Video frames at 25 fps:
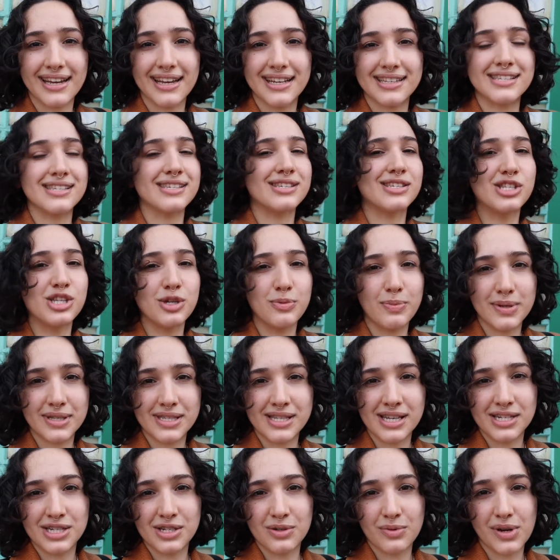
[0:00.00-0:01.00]
It's a stupid
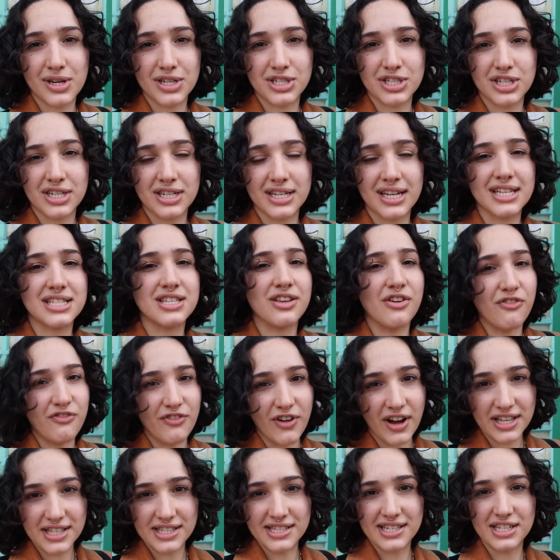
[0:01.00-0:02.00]
situation, it's a
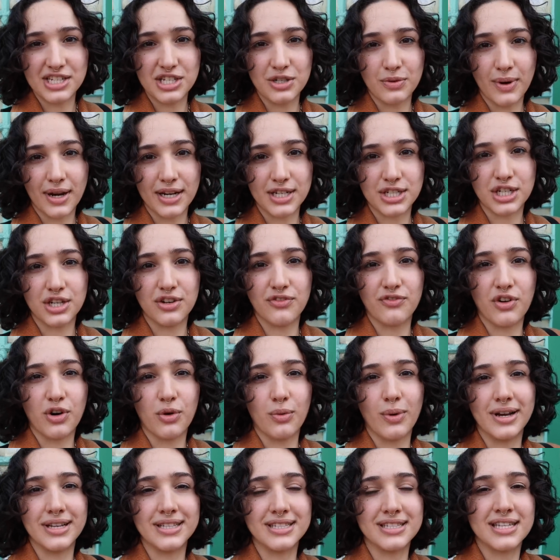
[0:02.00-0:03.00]
fun situation for
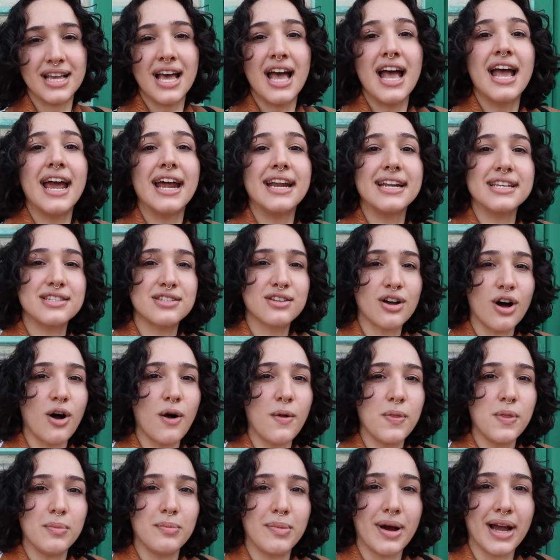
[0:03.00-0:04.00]
once, and it's
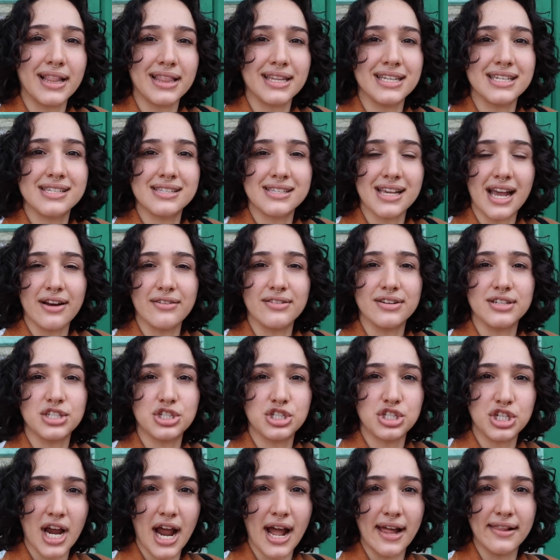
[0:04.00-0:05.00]
called the Miley Cyrus
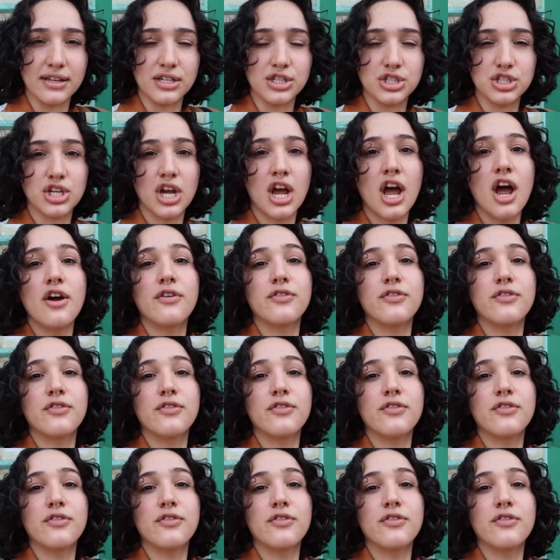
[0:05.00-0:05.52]
Challenge.